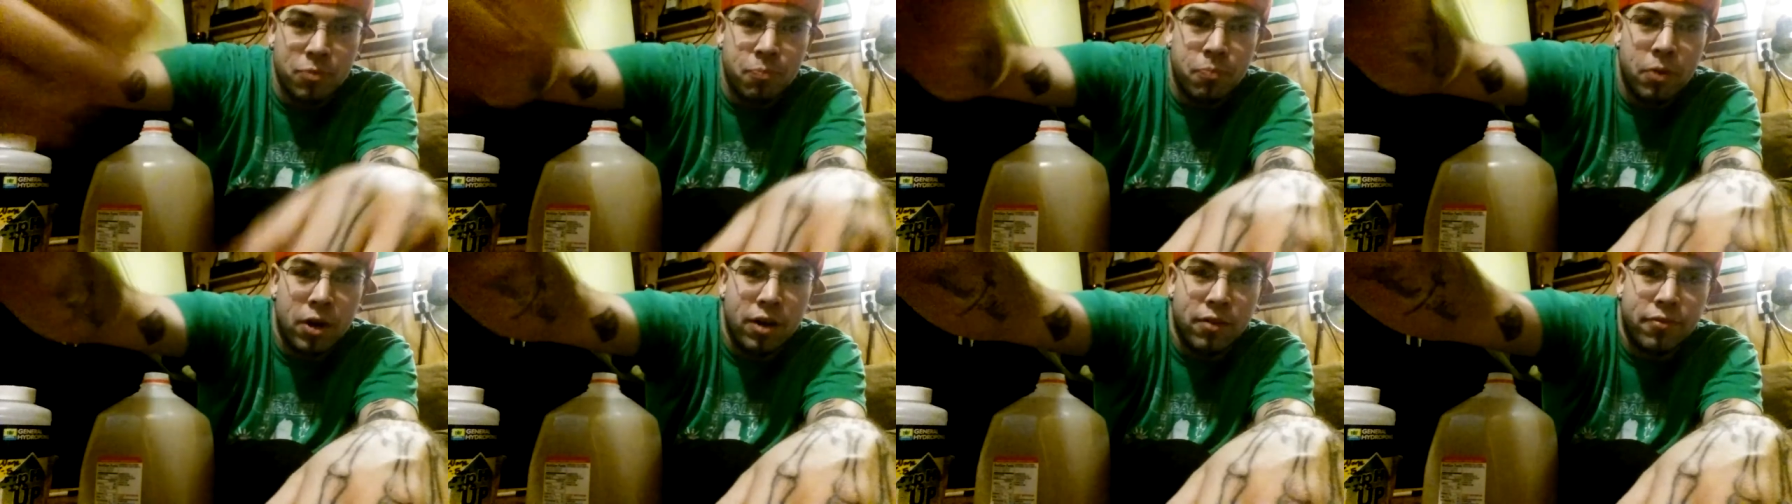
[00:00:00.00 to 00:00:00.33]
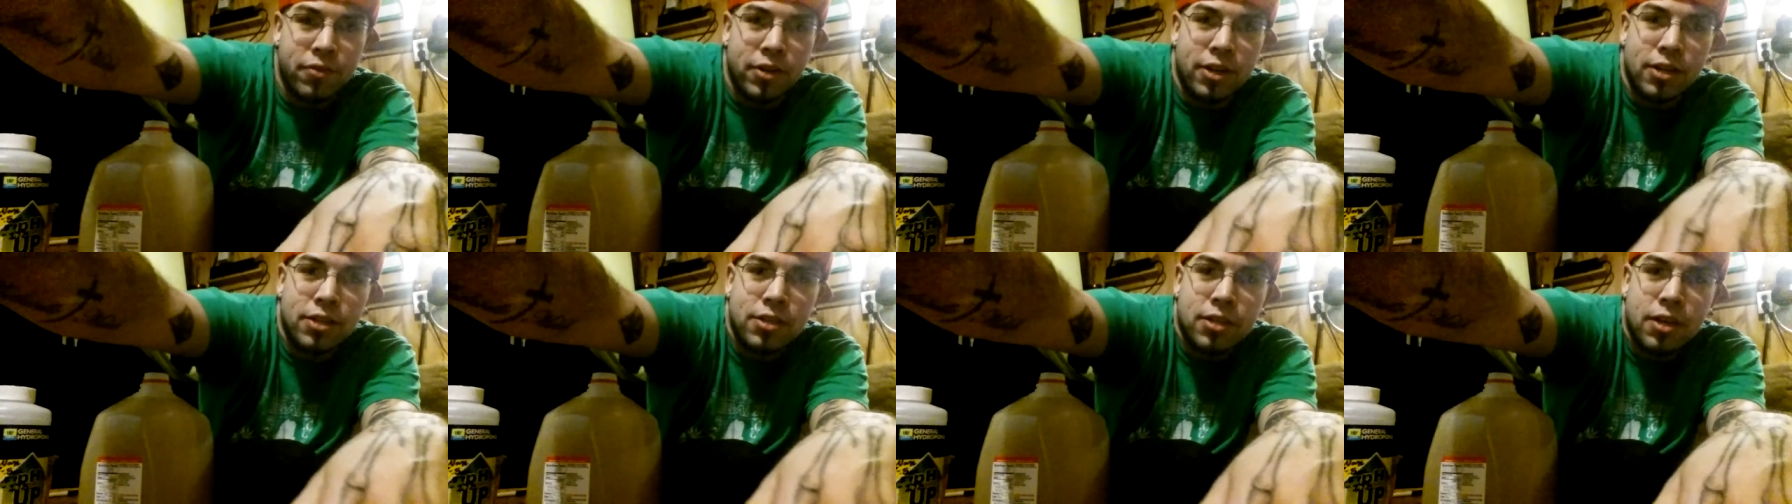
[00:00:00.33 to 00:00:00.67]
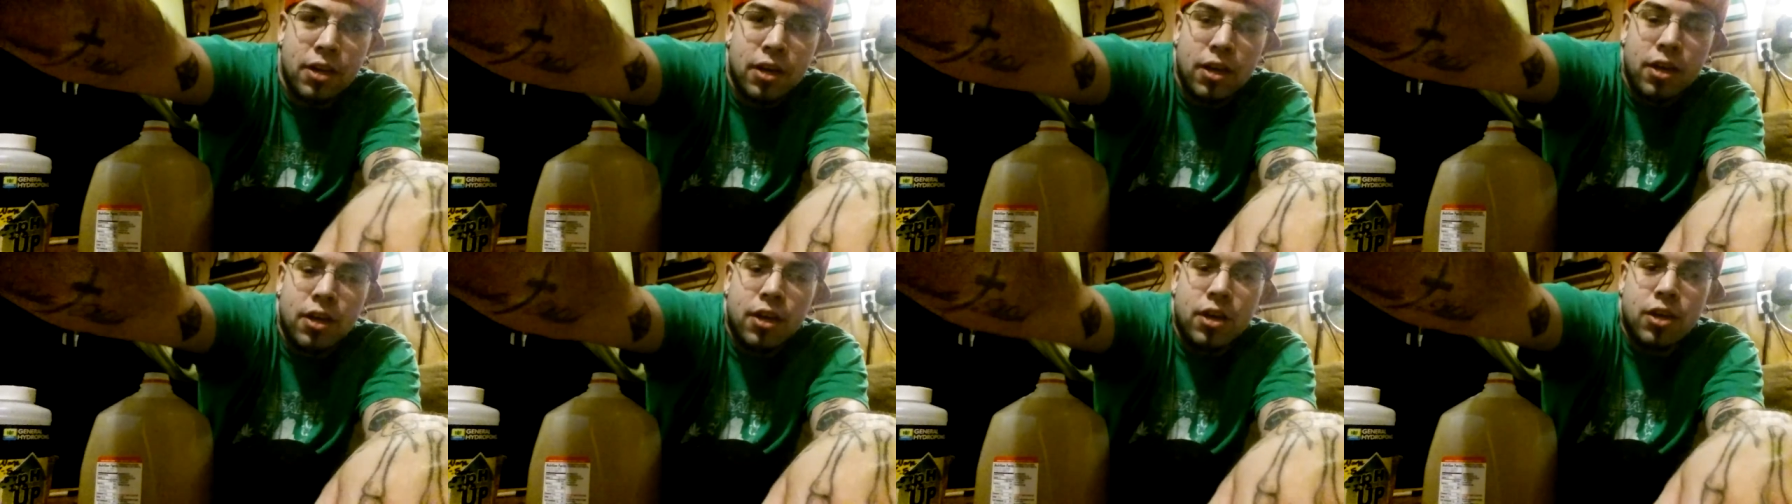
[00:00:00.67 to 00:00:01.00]
it's
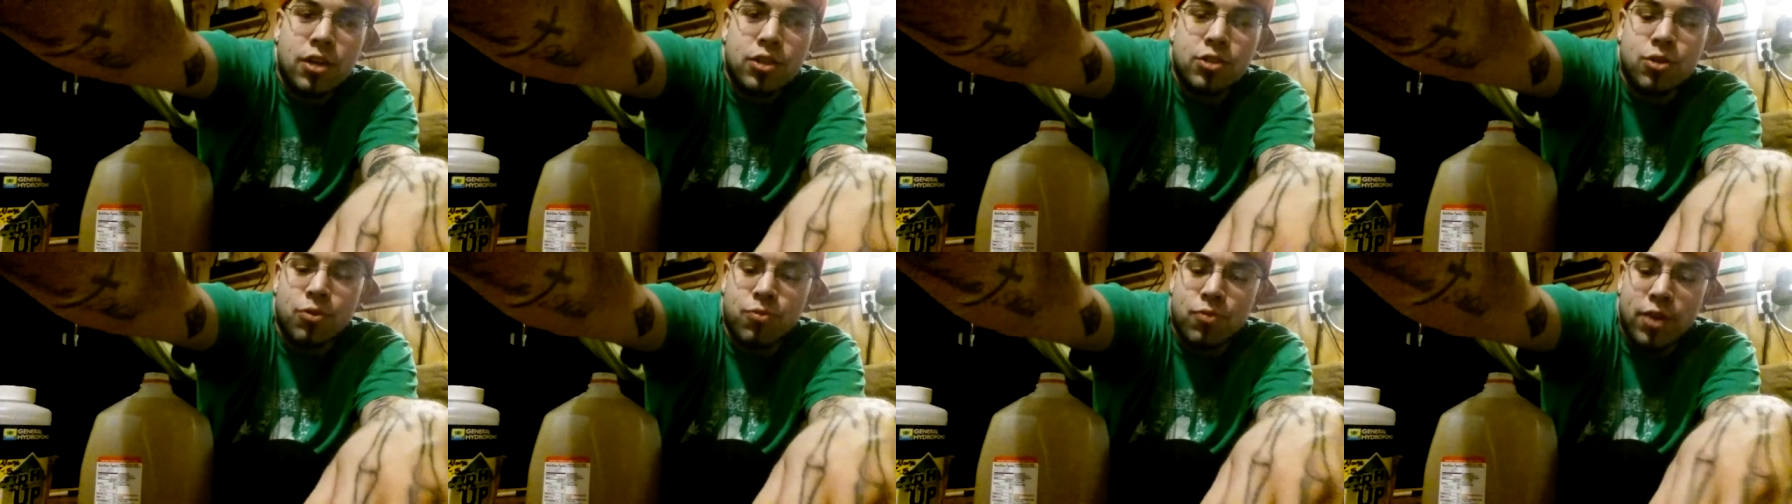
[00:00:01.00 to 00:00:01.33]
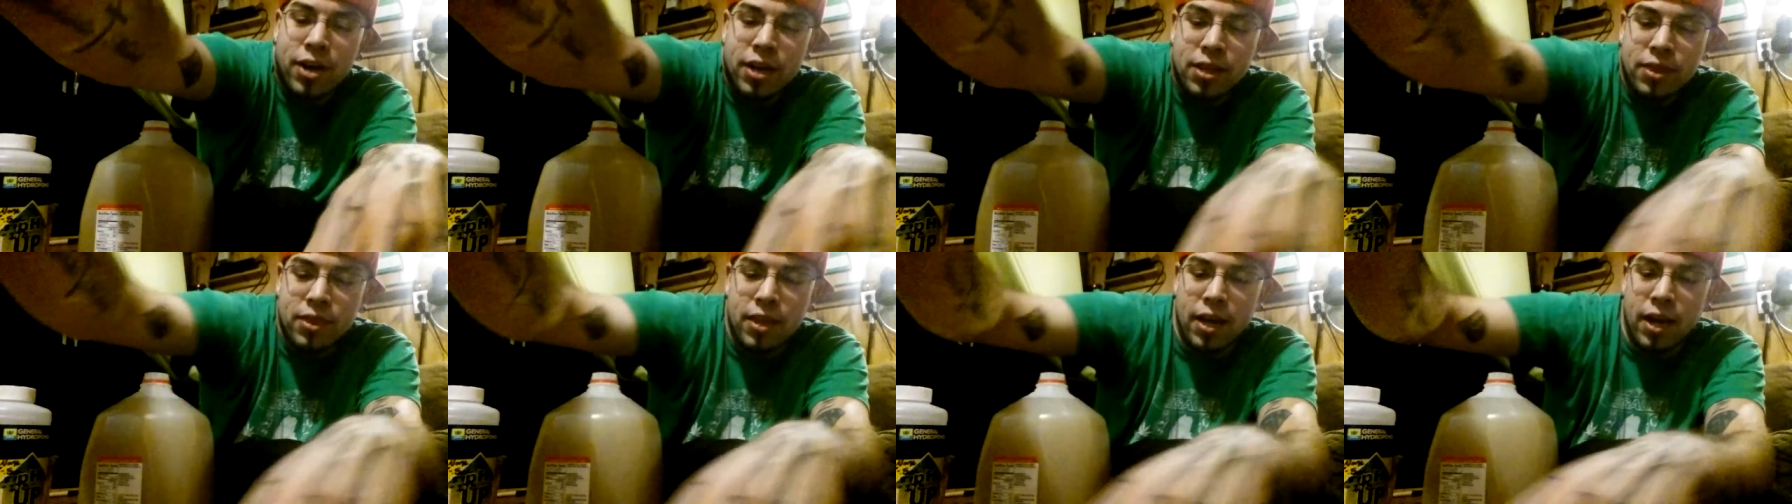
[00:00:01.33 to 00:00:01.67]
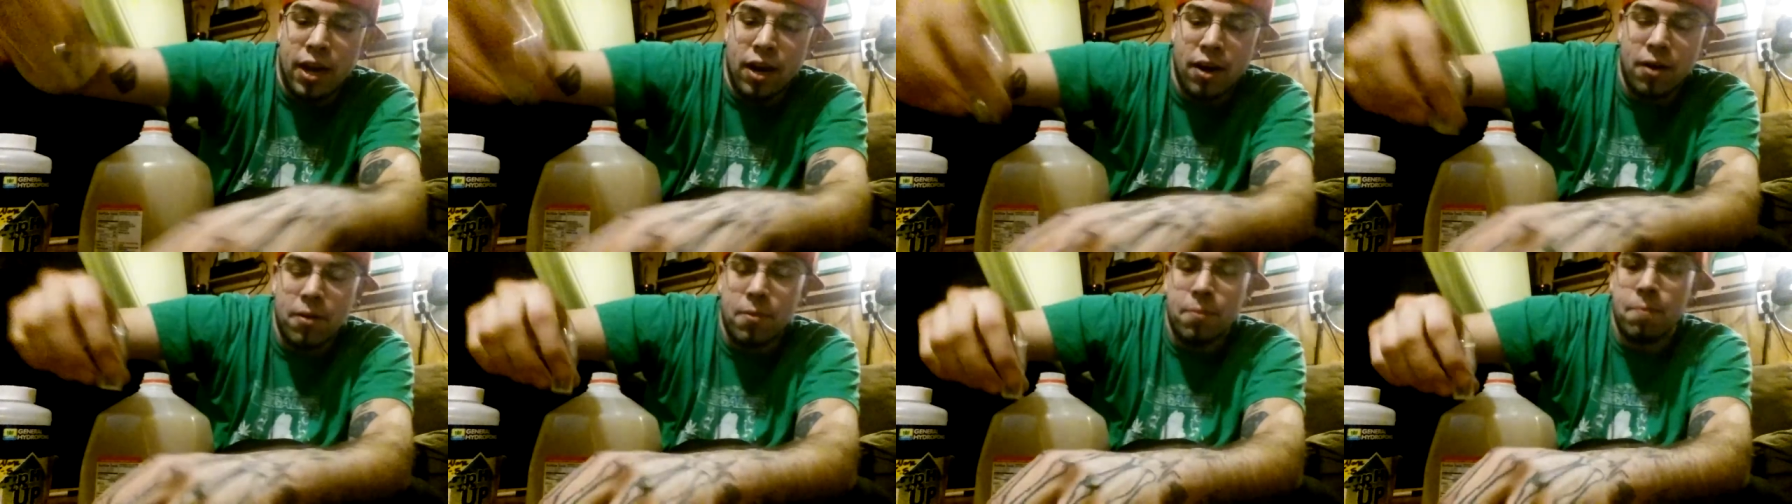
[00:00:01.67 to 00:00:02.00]
perfect. So right
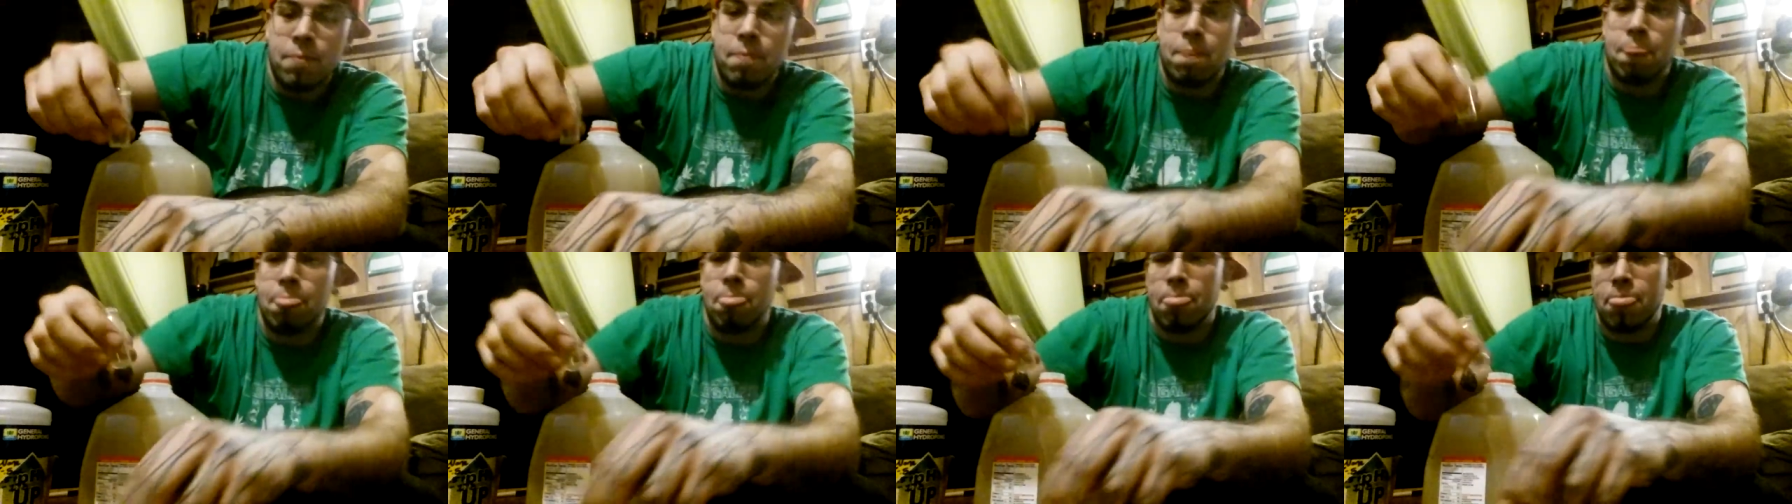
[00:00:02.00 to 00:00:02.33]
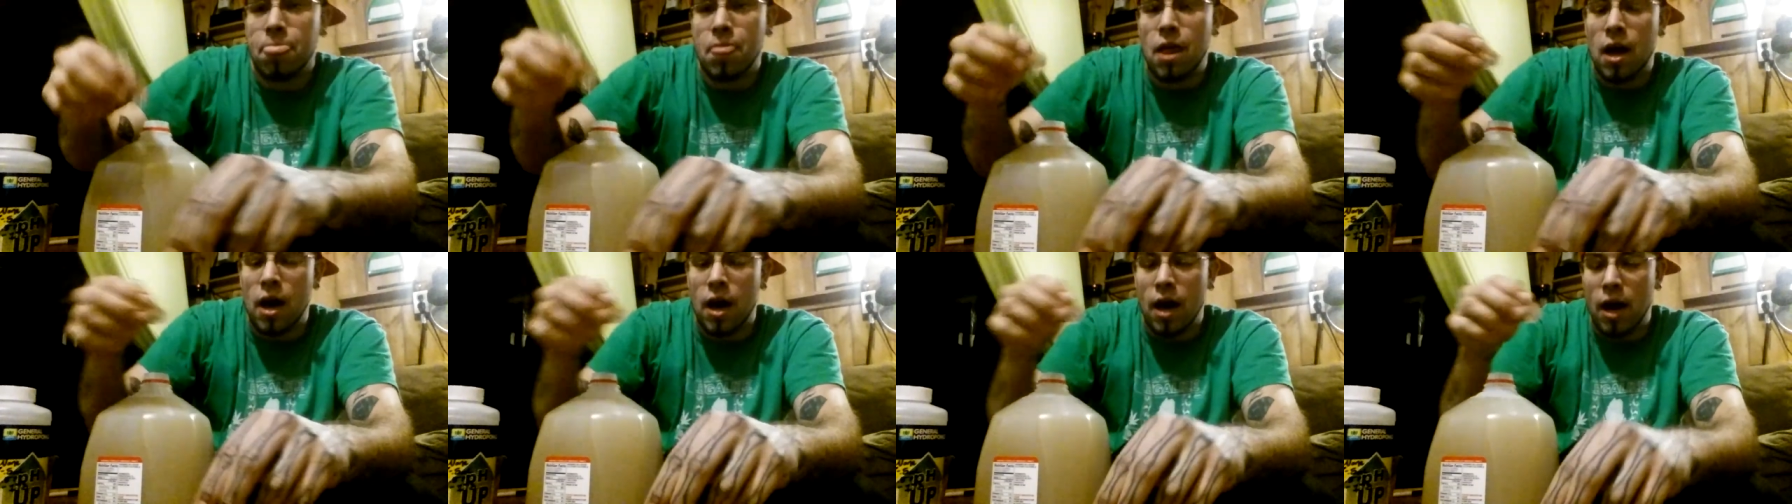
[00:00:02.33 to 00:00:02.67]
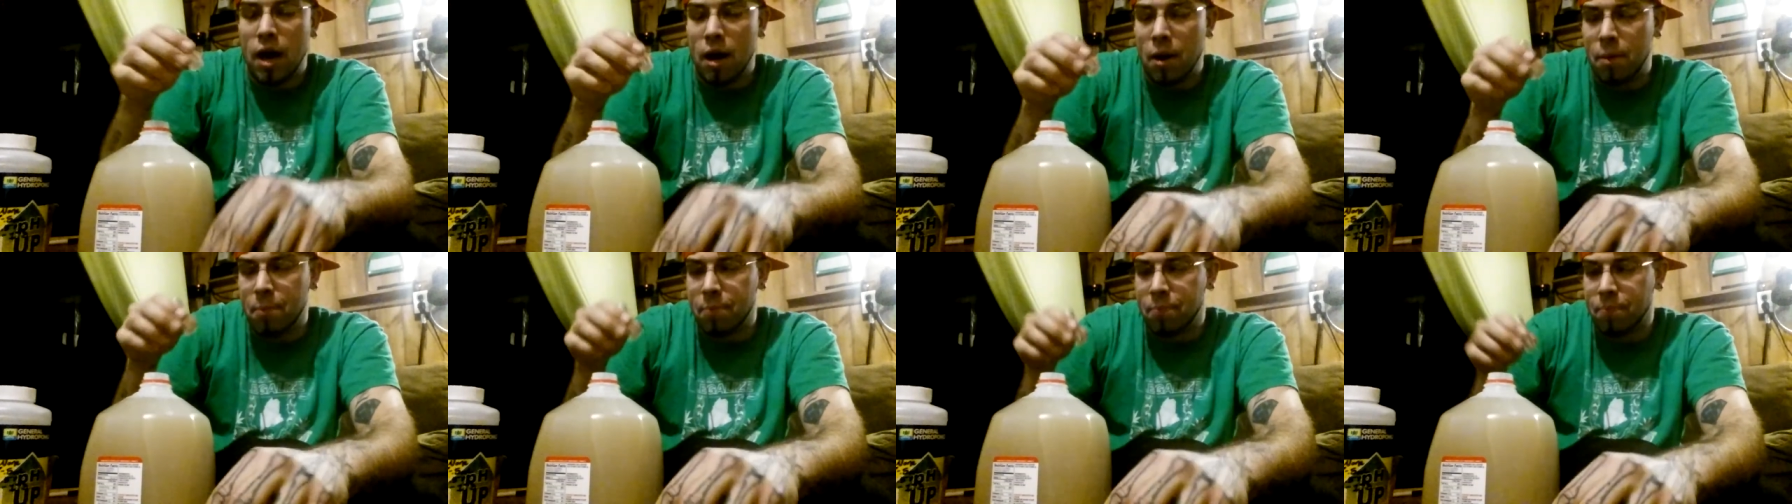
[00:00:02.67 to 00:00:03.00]
there,
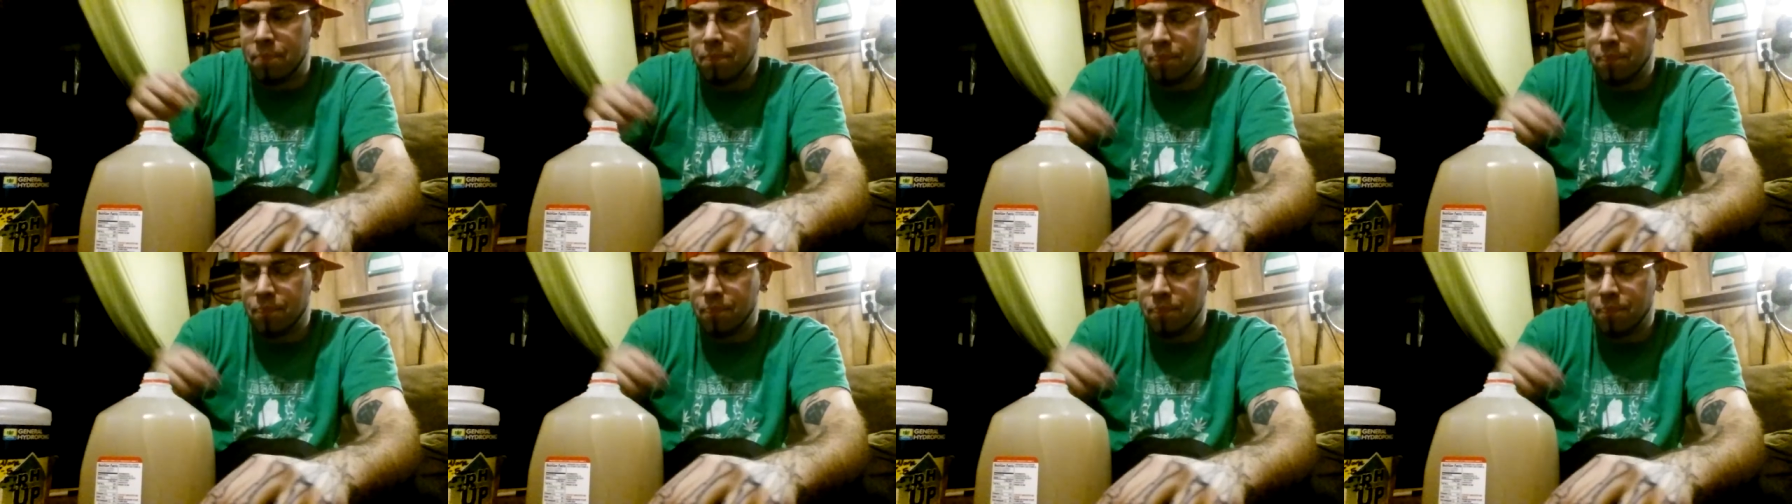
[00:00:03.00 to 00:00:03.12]
that